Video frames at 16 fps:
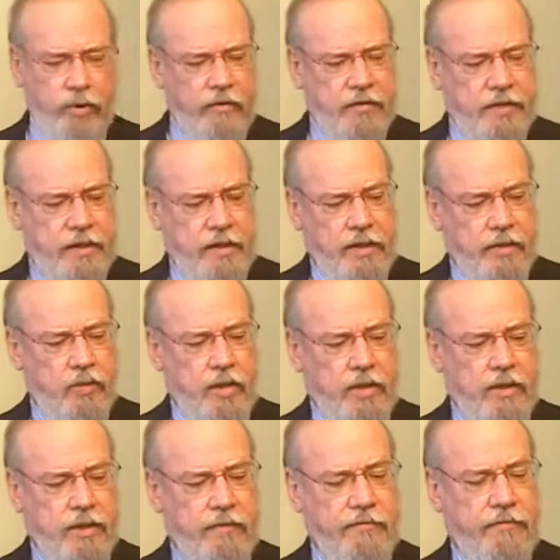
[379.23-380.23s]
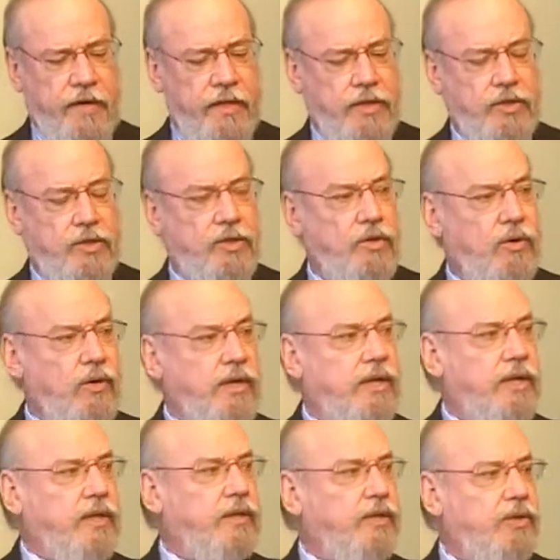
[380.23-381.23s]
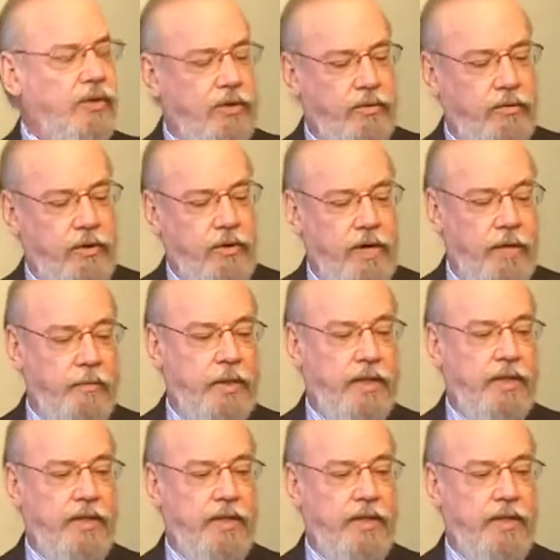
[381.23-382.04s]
proofs that this wasn't a faked story that the church wrote up,